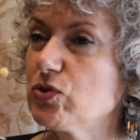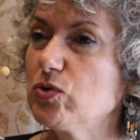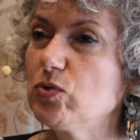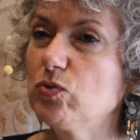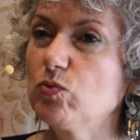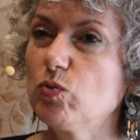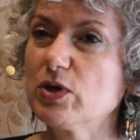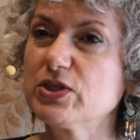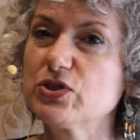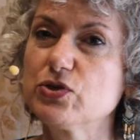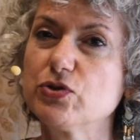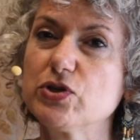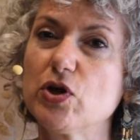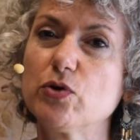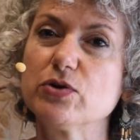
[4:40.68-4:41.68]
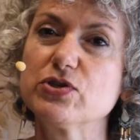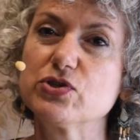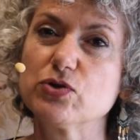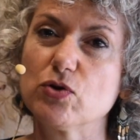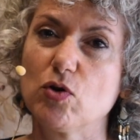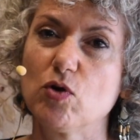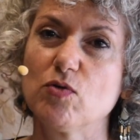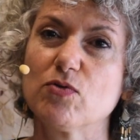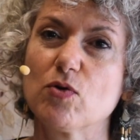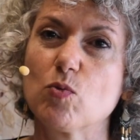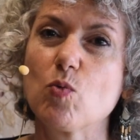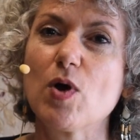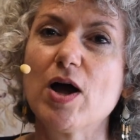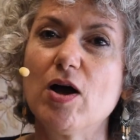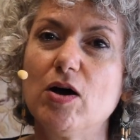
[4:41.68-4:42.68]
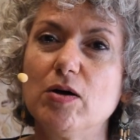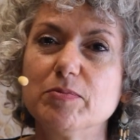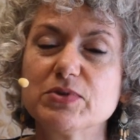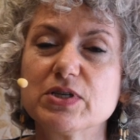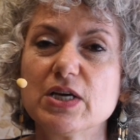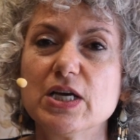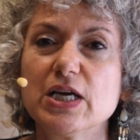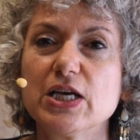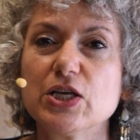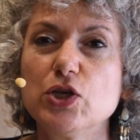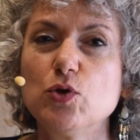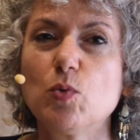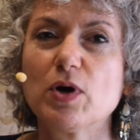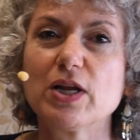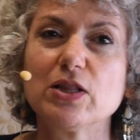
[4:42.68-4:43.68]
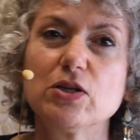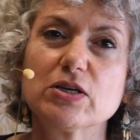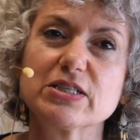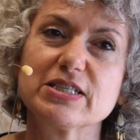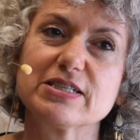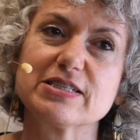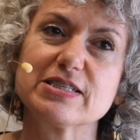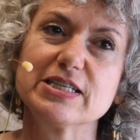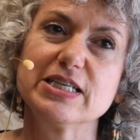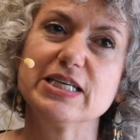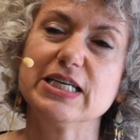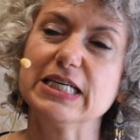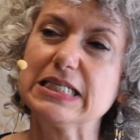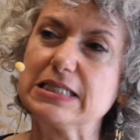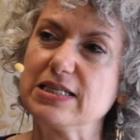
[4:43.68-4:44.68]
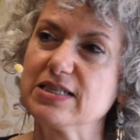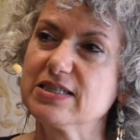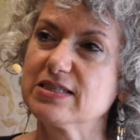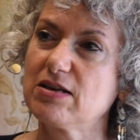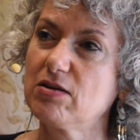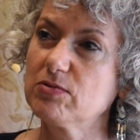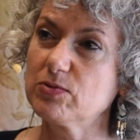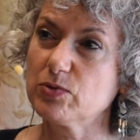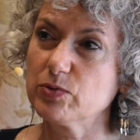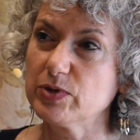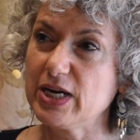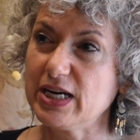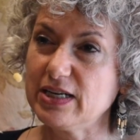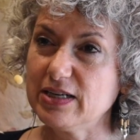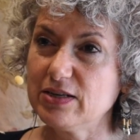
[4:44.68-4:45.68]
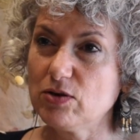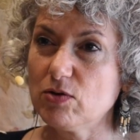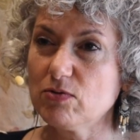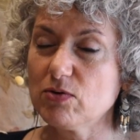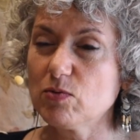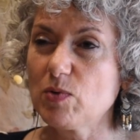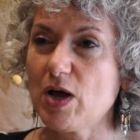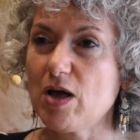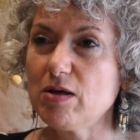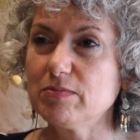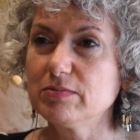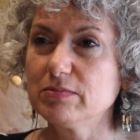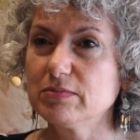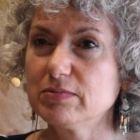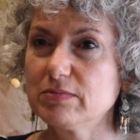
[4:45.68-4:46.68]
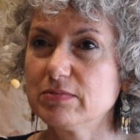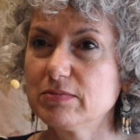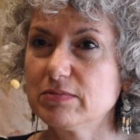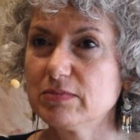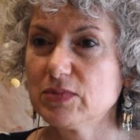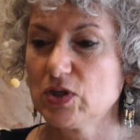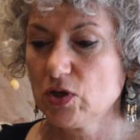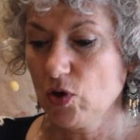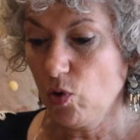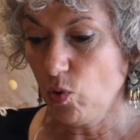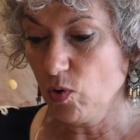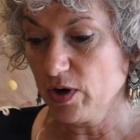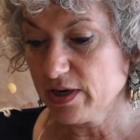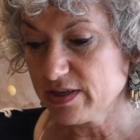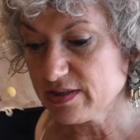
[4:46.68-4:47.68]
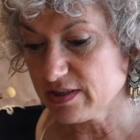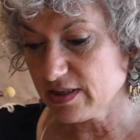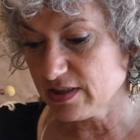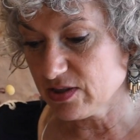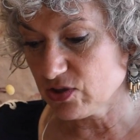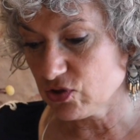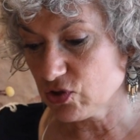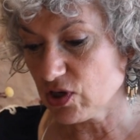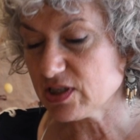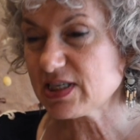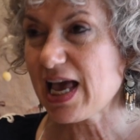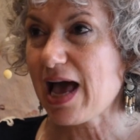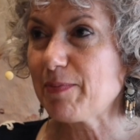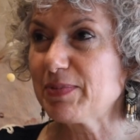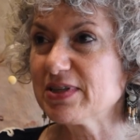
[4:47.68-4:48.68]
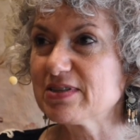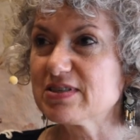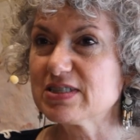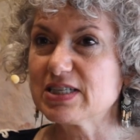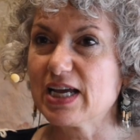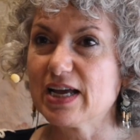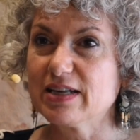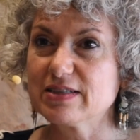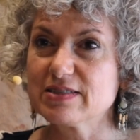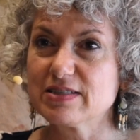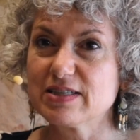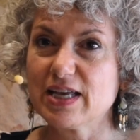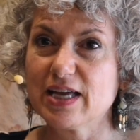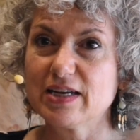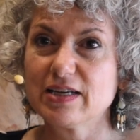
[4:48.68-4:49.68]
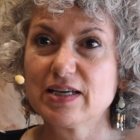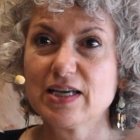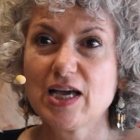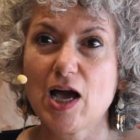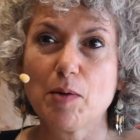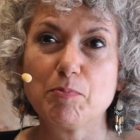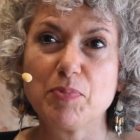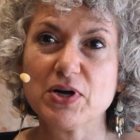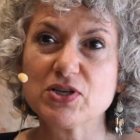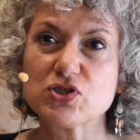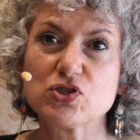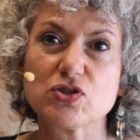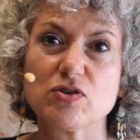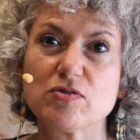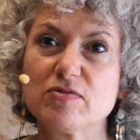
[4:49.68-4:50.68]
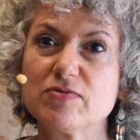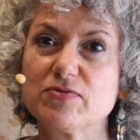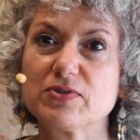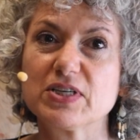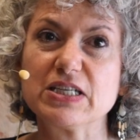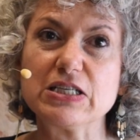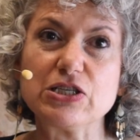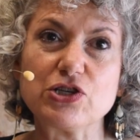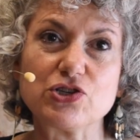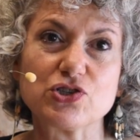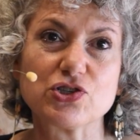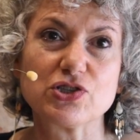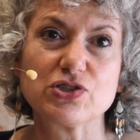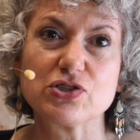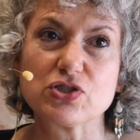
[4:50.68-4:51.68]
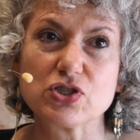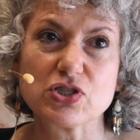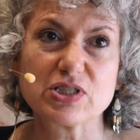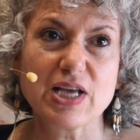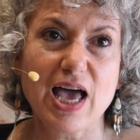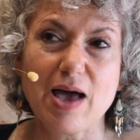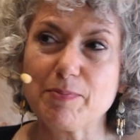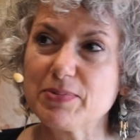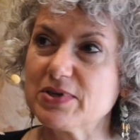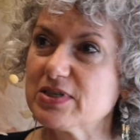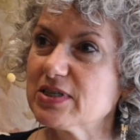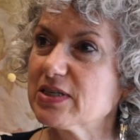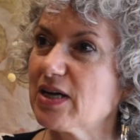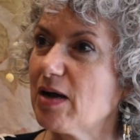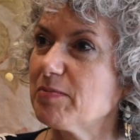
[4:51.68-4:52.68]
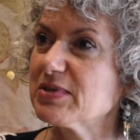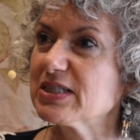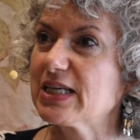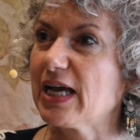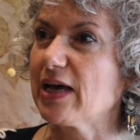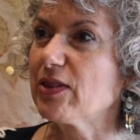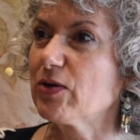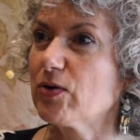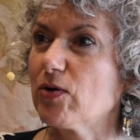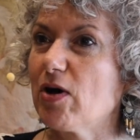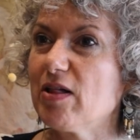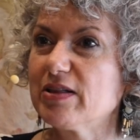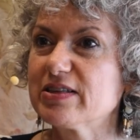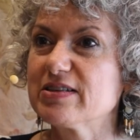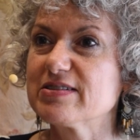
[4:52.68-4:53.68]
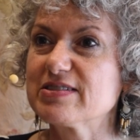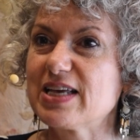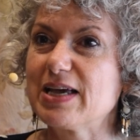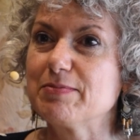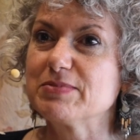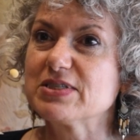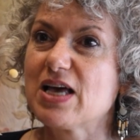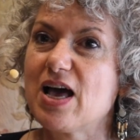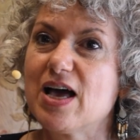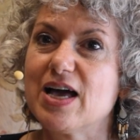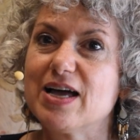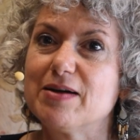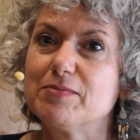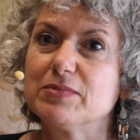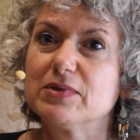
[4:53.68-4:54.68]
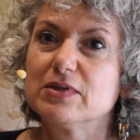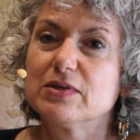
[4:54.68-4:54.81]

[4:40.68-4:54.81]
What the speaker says: to, once you notice you're overwhelmed, you want to look to see, is this self-created overwhelm? Or is this just happenstance, that a bunch of conditions just happen to come together all at the same time